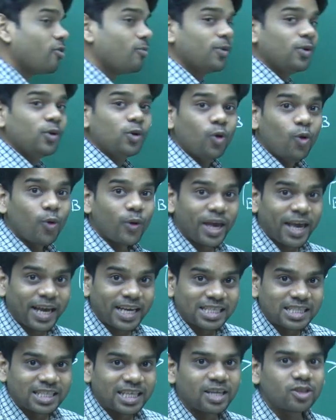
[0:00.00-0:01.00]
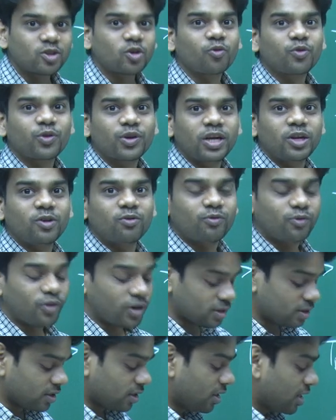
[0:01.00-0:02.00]
will be no exchange of heat
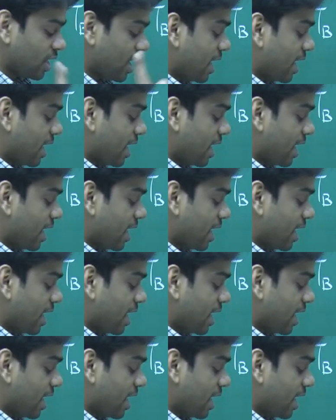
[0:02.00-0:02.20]
further.